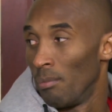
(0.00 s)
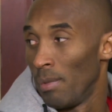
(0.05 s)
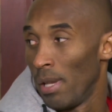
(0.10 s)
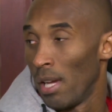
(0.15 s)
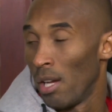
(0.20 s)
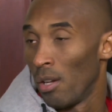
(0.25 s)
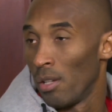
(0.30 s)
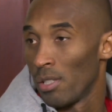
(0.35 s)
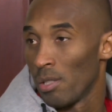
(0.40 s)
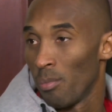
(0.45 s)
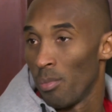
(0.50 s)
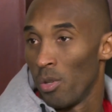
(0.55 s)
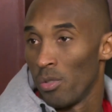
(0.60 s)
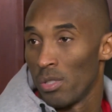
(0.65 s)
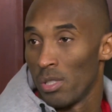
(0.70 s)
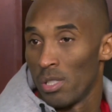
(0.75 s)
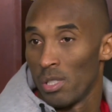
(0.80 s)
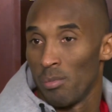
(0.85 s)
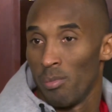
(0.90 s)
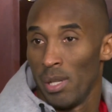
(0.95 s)
now, as
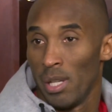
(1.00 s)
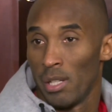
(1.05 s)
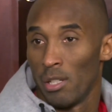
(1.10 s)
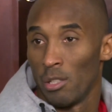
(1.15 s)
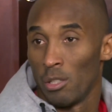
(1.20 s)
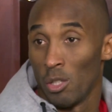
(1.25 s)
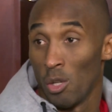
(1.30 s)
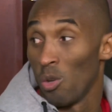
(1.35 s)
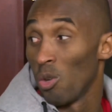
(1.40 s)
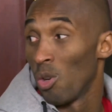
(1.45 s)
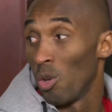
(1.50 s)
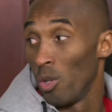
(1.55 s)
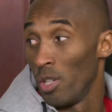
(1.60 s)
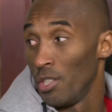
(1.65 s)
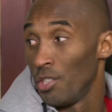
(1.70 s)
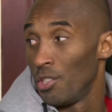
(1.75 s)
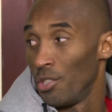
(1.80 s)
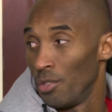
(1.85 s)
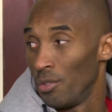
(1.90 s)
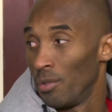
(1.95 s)
opposed to just being a local
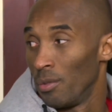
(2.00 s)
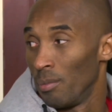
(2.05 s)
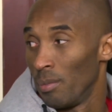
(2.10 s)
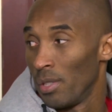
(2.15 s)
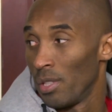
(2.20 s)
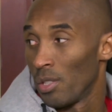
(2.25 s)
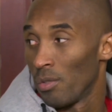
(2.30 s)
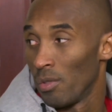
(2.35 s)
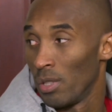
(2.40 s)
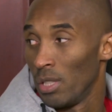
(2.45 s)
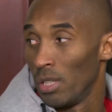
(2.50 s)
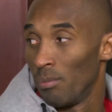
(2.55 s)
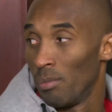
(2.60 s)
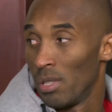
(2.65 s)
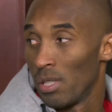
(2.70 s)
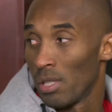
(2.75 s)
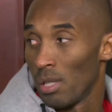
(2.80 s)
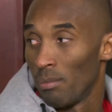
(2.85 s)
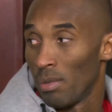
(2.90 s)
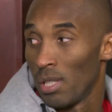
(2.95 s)
issue. I mean, it's really
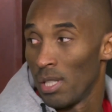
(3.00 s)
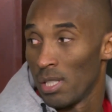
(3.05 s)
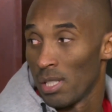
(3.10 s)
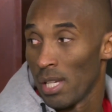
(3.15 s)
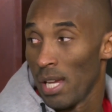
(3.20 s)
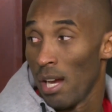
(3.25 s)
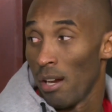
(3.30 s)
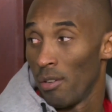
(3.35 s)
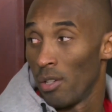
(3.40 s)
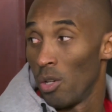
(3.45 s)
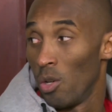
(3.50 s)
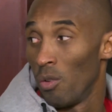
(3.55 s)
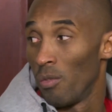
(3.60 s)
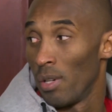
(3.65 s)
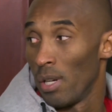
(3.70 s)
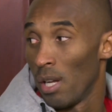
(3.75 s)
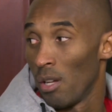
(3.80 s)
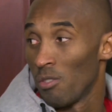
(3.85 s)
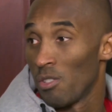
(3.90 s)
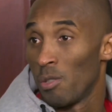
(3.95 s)
been something that's carried
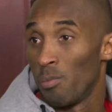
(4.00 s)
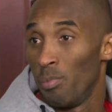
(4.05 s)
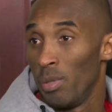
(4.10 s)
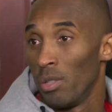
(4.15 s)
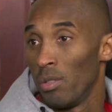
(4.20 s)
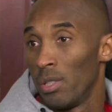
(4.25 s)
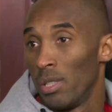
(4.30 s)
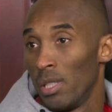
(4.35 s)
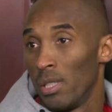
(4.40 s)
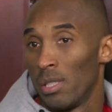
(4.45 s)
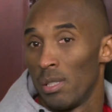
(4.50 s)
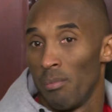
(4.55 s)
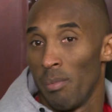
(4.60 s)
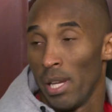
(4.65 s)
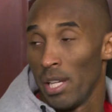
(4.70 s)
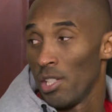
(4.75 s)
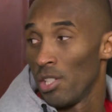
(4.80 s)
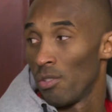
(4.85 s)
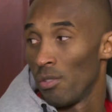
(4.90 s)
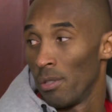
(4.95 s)
over now and spilled into
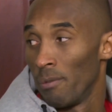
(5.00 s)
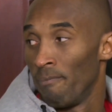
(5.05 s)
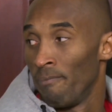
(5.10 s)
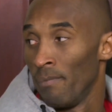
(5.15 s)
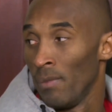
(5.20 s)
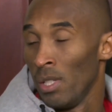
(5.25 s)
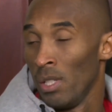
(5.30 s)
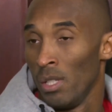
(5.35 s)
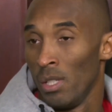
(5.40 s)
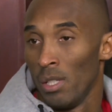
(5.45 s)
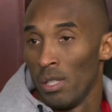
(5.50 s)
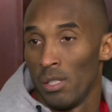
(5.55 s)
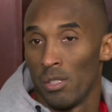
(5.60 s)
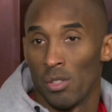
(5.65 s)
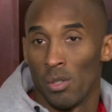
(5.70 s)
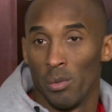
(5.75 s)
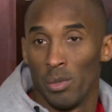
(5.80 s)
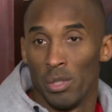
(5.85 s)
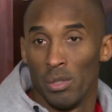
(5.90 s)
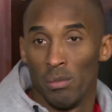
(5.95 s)
mainstream.
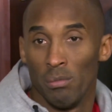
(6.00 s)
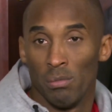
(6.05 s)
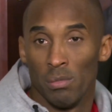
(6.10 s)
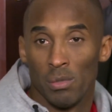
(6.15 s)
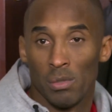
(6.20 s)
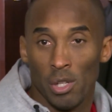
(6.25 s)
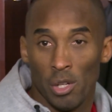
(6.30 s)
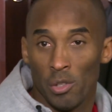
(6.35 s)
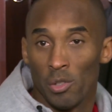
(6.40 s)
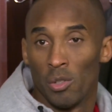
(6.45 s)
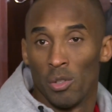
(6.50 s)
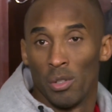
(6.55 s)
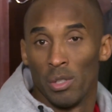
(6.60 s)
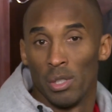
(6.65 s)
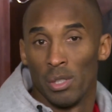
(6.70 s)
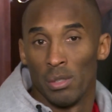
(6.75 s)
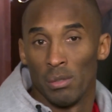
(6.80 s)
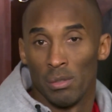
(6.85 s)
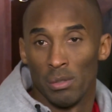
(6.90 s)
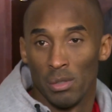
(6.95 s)
And so, when you turn
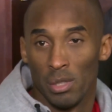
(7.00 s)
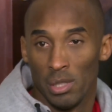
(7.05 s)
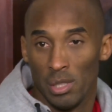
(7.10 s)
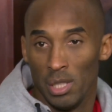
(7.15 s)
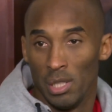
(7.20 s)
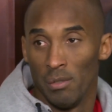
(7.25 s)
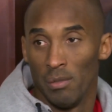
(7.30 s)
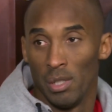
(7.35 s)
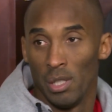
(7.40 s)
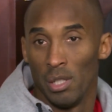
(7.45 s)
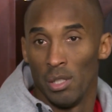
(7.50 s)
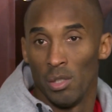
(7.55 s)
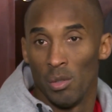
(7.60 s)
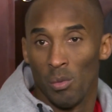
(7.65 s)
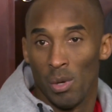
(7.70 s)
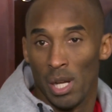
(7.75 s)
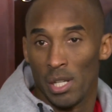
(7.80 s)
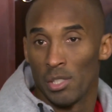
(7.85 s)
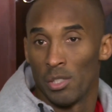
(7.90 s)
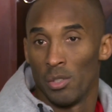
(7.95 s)
on the TV and
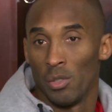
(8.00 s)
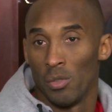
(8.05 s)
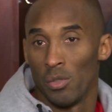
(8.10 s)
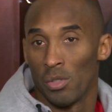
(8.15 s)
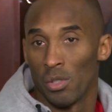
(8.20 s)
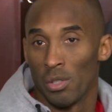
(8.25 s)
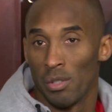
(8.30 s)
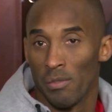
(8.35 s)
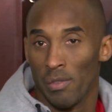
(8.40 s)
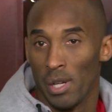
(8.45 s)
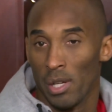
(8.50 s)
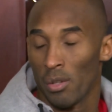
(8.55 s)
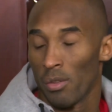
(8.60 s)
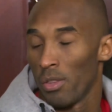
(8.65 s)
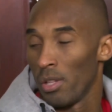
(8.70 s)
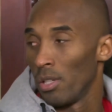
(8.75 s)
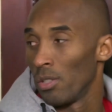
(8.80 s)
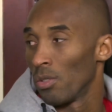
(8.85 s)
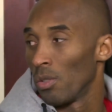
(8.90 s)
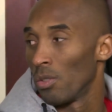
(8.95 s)
you watch the news or you follow
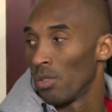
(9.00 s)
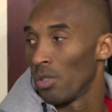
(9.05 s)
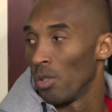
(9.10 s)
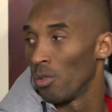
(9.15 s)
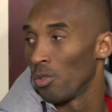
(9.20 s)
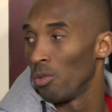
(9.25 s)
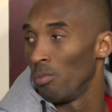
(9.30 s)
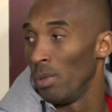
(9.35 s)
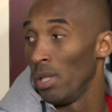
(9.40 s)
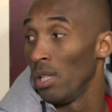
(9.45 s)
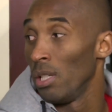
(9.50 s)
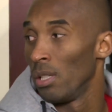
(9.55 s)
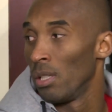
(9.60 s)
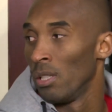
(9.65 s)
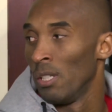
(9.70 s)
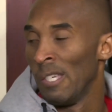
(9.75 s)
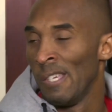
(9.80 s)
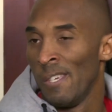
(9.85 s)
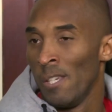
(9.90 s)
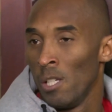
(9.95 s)
things on social media,
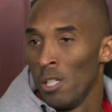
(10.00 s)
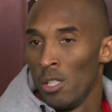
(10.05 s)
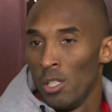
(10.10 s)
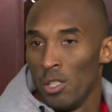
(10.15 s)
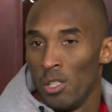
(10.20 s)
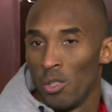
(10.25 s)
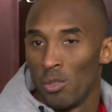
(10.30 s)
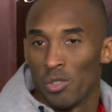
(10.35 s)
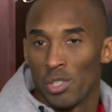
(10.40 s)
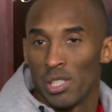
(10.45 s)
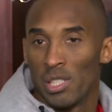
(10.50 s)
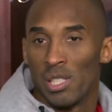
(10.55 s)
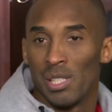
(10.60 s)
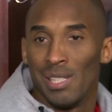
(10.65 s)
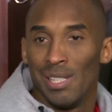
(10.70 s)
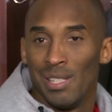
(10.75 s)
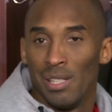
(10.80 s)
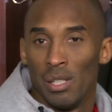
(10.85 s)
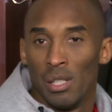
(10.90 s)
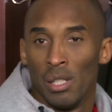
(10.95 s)
you don't just
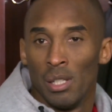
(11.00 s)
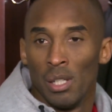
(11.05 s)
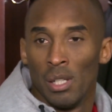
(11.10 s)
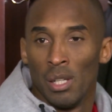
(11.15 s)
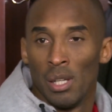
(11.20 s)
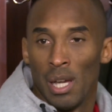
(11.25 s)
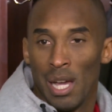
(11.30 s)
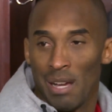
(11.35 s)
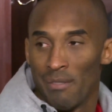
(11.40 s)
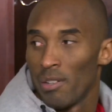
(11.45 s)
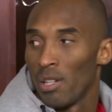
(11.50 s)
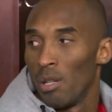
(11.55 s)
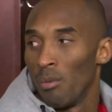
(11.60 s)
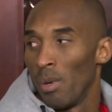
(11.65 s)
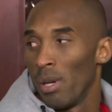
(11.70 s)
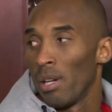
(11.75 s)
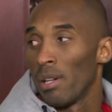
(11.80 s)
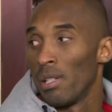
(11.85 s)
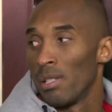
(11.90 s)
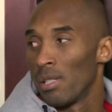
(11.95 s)
see African
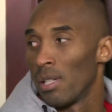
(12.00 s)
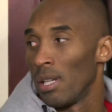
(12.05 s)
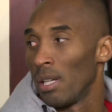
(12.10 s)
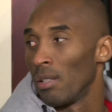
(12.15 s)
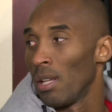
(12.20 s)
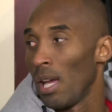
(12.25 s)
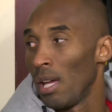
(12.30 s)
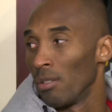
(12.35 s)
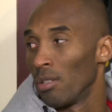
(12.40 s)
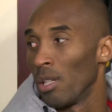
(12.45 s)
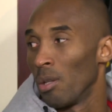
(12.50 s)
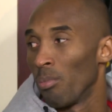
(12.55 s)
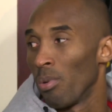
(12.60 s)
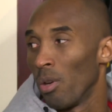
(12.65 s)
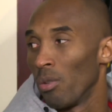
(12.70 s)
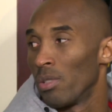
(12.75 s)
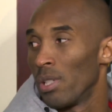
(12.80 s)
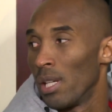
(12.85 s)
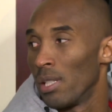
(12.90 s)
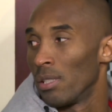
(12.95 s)
Americans out there
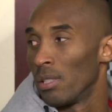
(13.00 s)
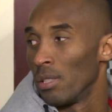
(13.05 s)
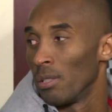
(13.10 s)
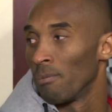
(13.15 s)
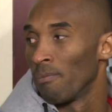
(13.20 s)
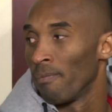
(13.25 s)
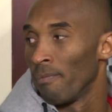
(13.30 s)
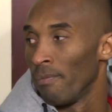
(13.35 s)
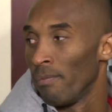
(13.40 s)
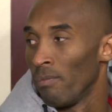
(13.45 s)
protesting.